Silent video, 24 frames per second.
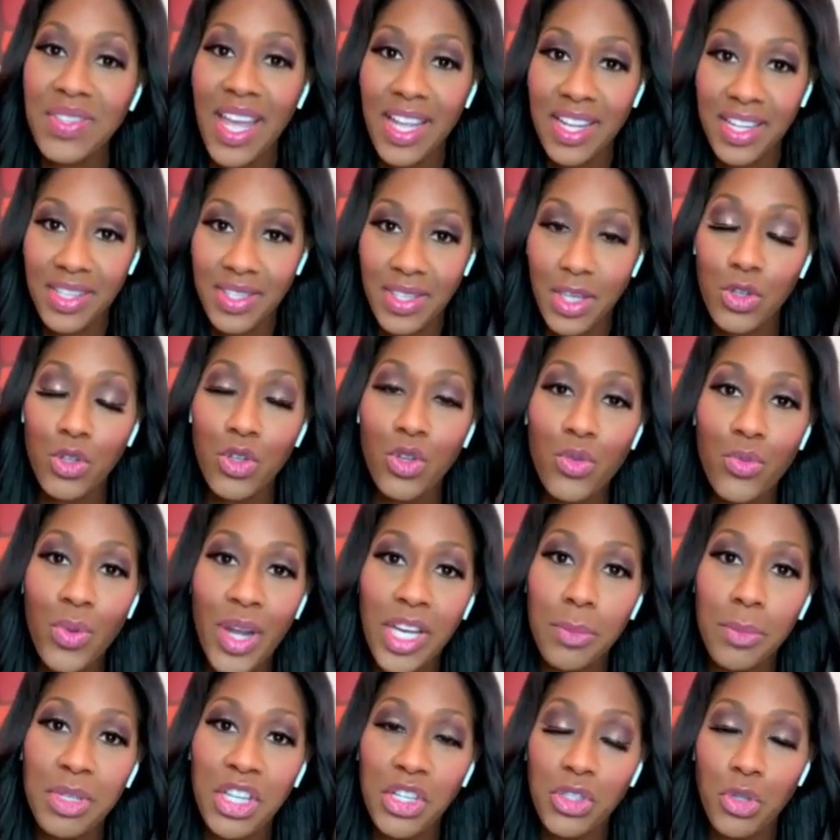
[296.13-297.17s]
That is a new
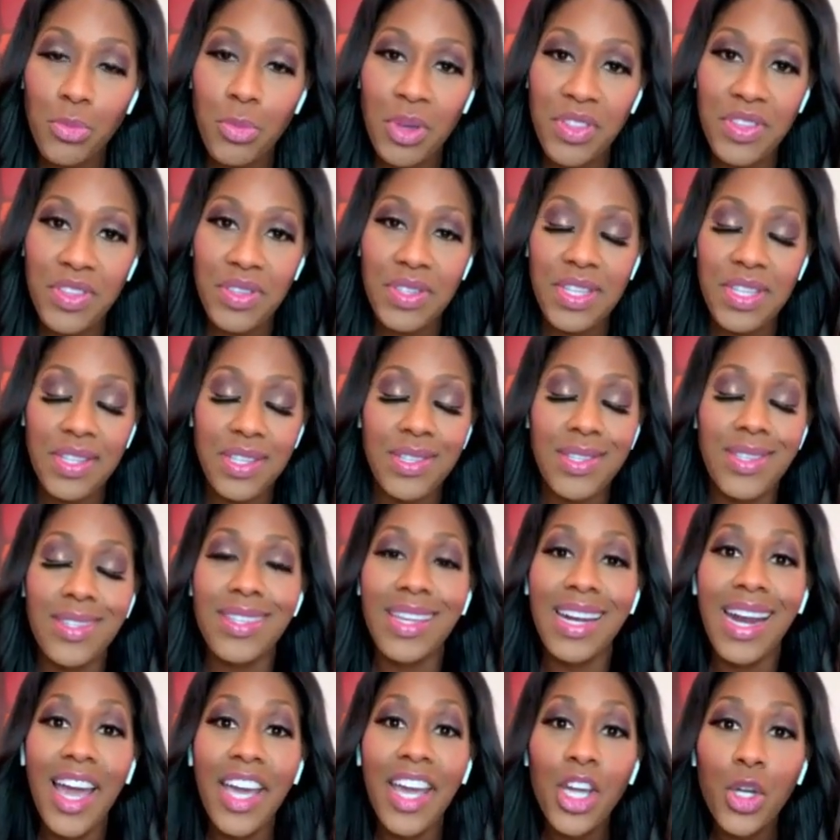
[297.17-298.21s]
recommendation by the CDC
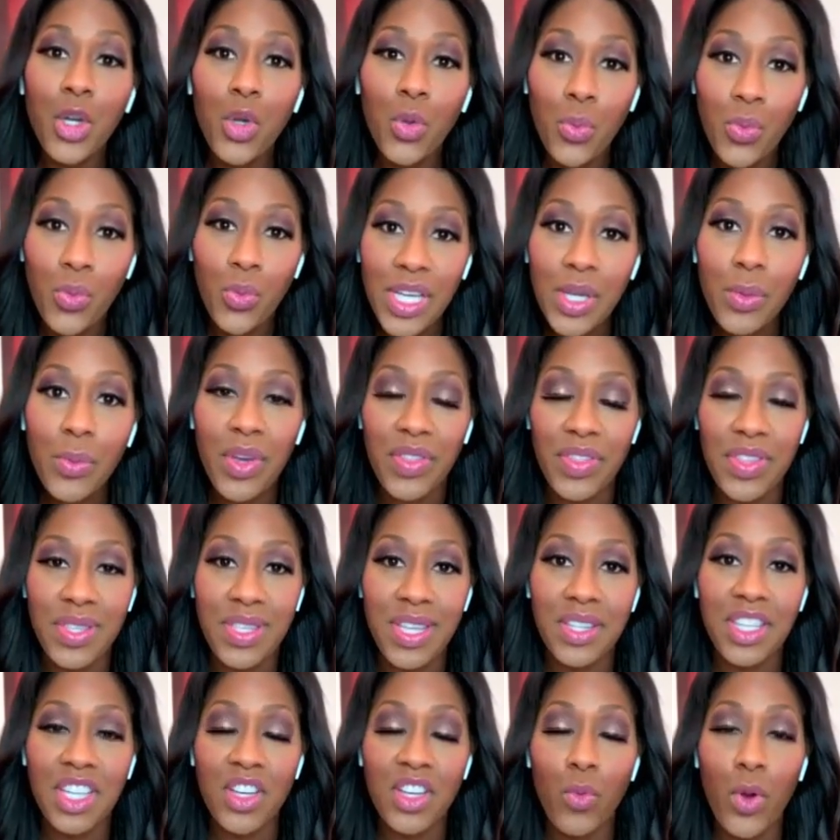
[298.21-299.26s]
that I agree with
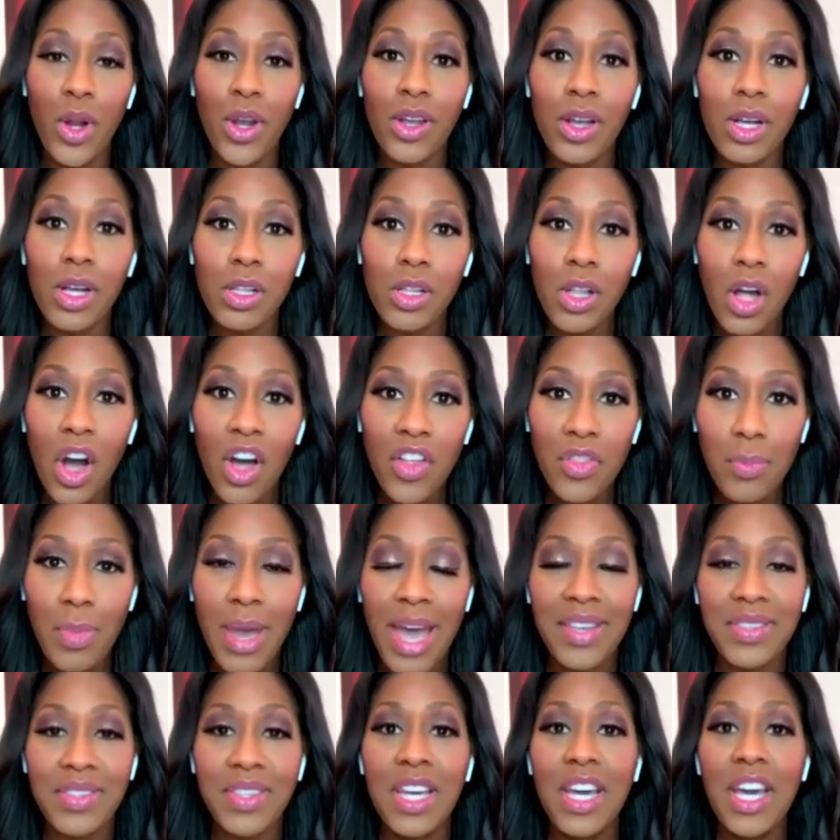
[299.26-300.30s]
this idea of wearing cloth
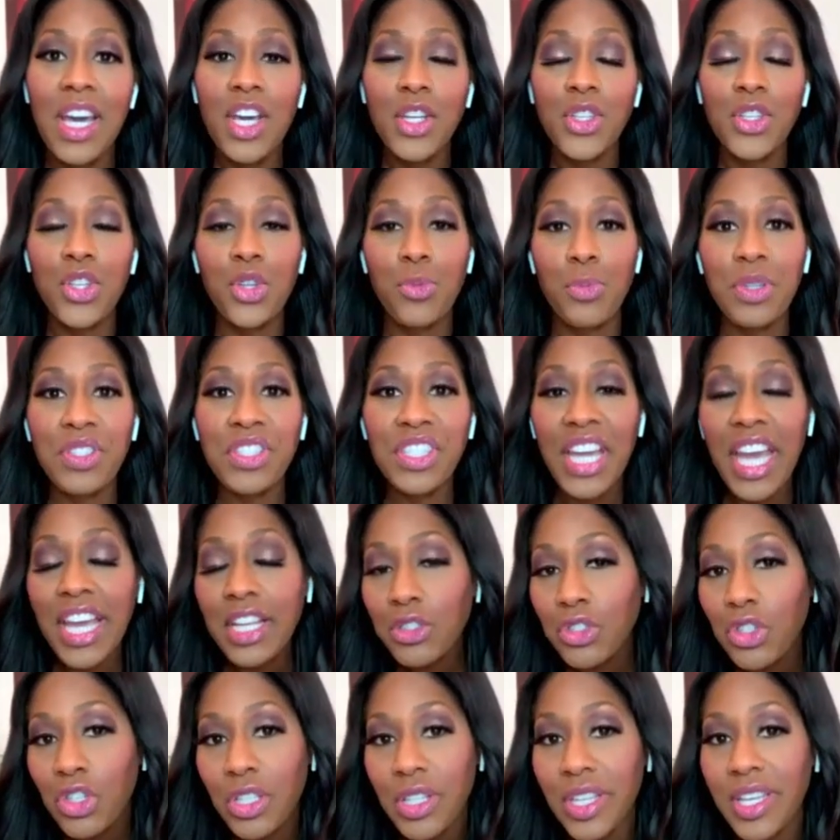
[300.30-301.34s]
masks to
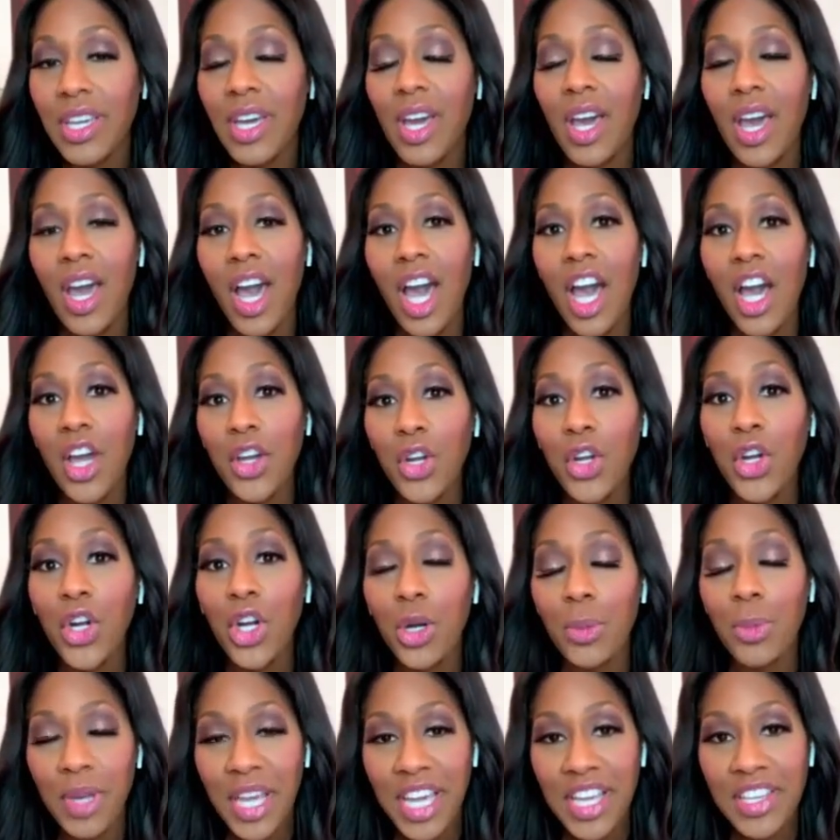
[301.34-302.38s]
potentially uh, curb